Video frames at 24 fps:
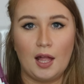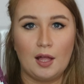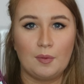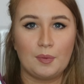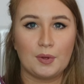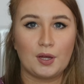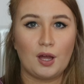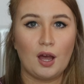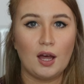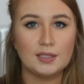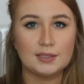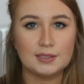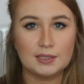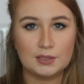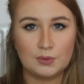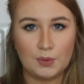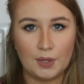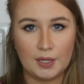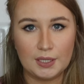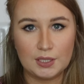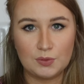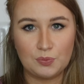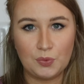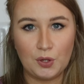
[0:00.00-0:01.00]
Because it's
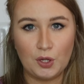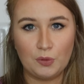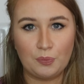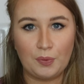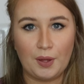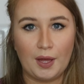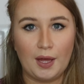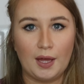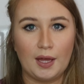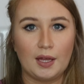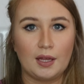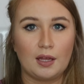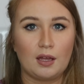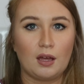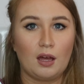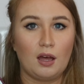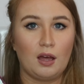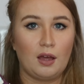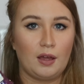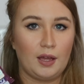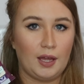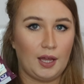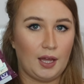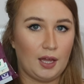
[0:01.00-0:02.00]
quite a small bag,
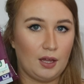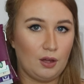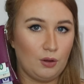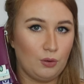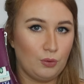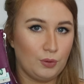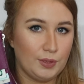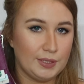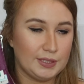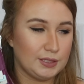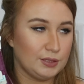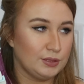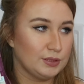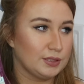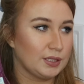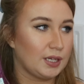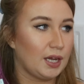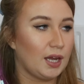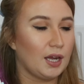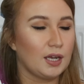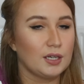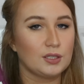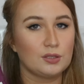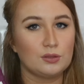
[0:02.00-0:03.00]
I always use a
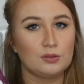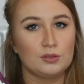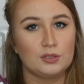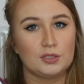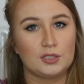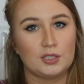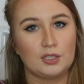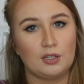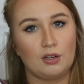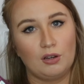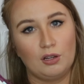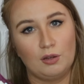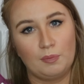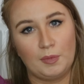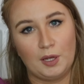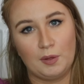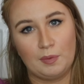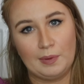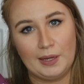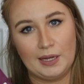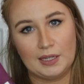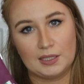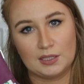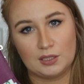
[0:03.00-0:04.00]
card holder. All my
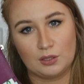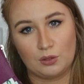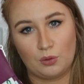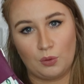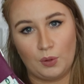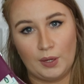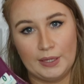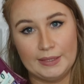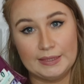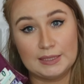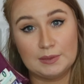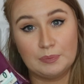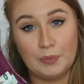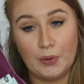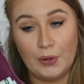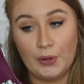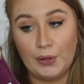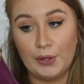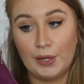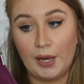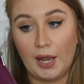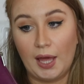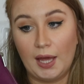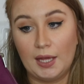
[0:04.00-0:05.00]
bags are quite
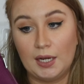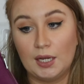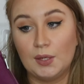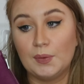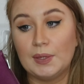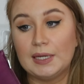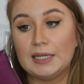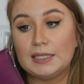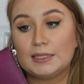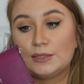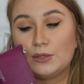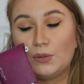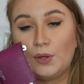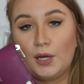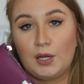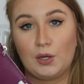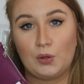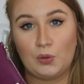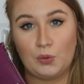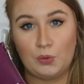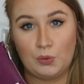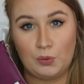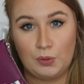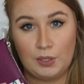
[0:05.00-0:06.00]
small anyway, so I
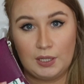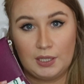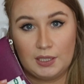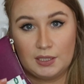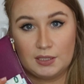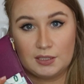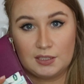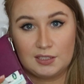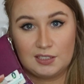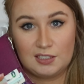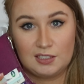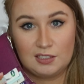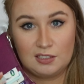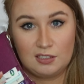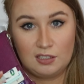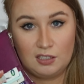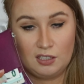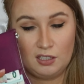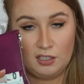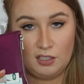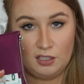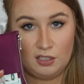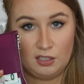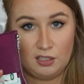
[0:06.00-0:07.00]
always
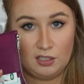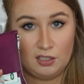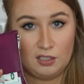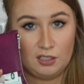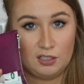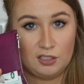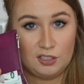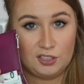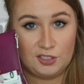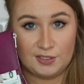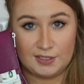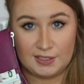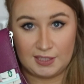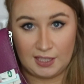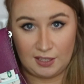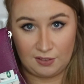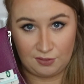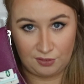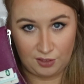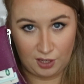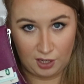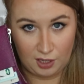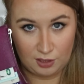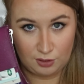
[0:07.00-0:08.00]
just
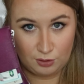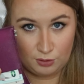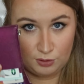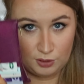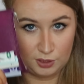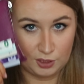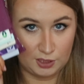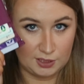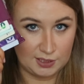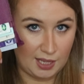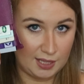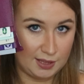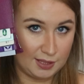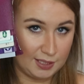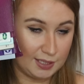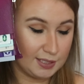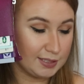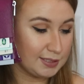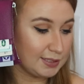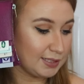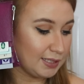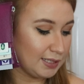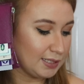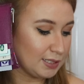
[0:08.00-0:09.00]
have card holders. And
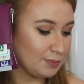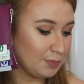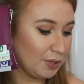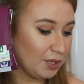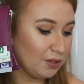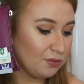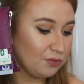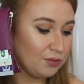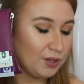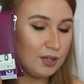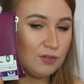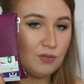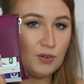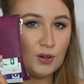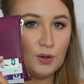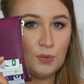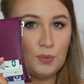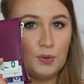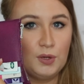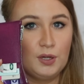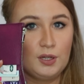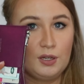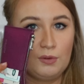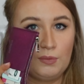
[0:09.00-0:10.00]
this is my favorite
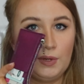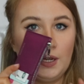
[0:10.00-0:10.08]
one.